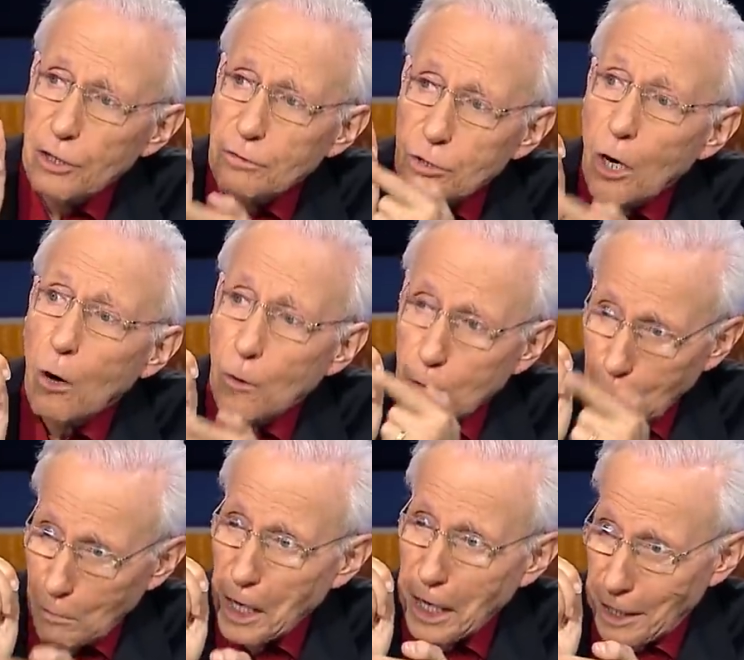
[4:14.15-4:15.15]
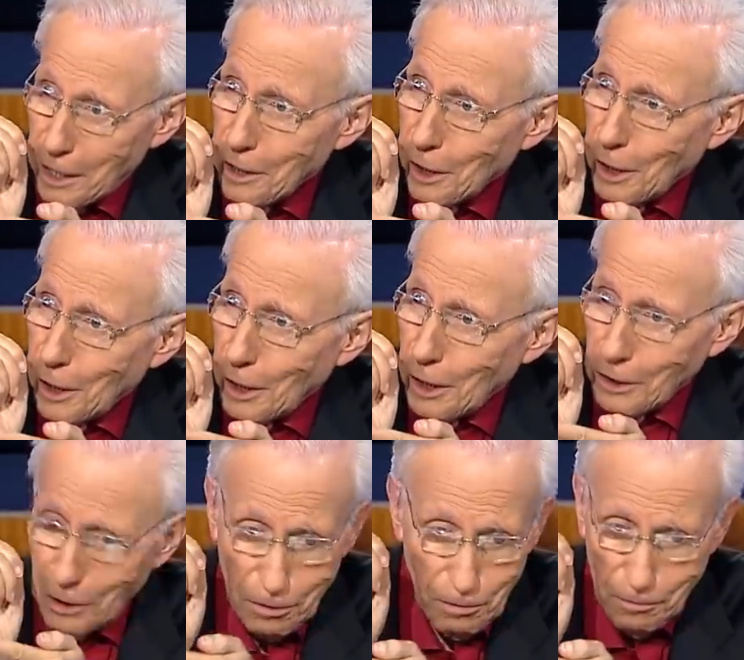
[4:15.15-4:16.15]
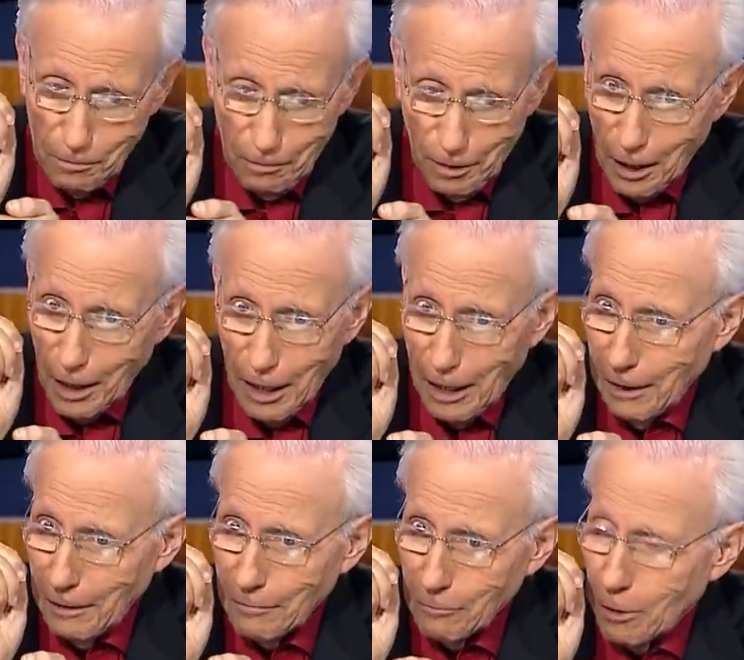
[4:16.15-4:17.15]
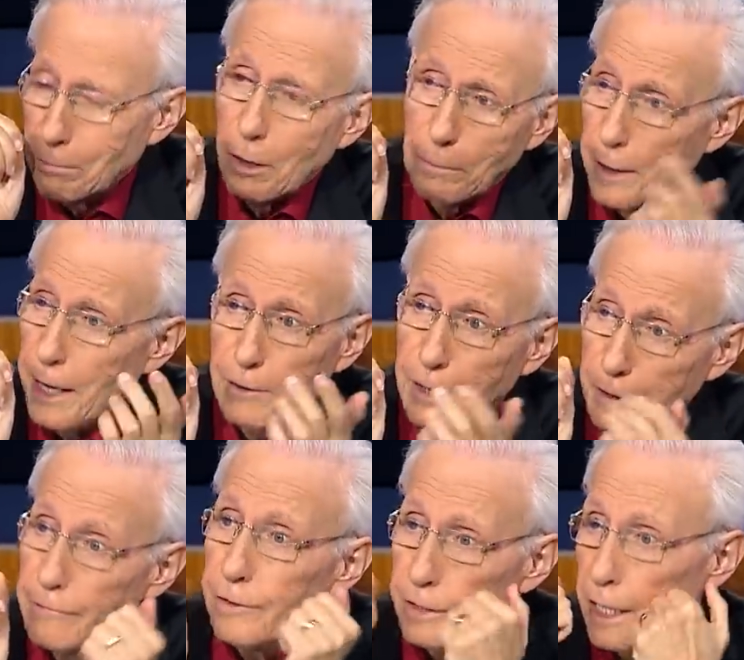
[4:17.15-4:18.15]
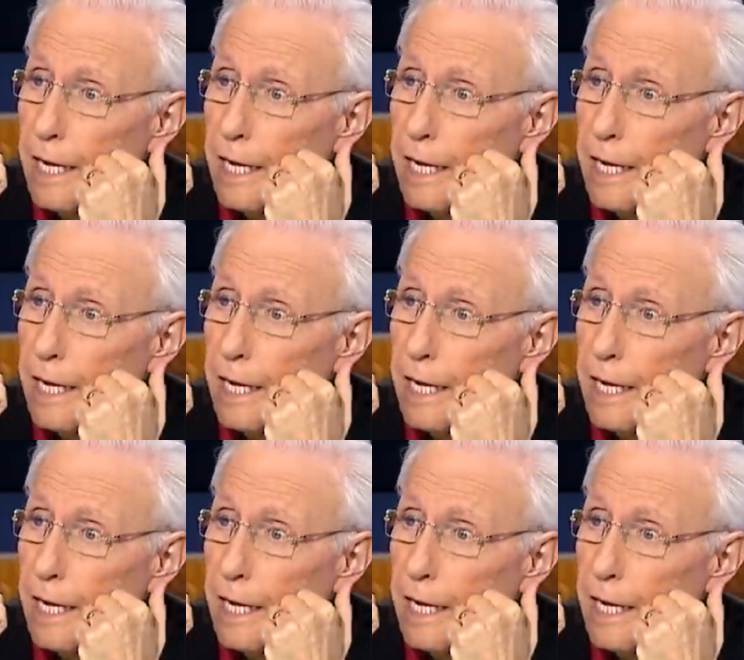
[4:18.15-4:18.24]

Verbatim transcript: you told me you were preparing for